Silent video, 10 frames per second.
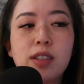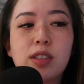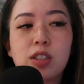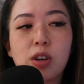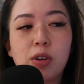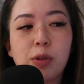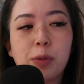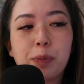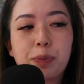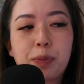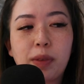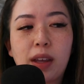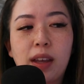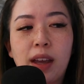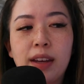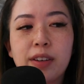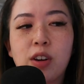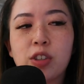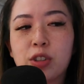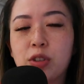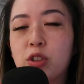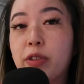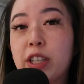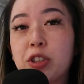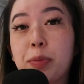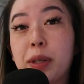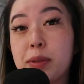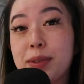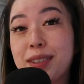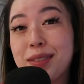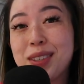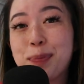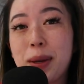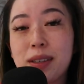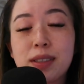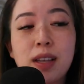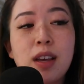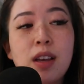So, and also the directional placements of the spikes.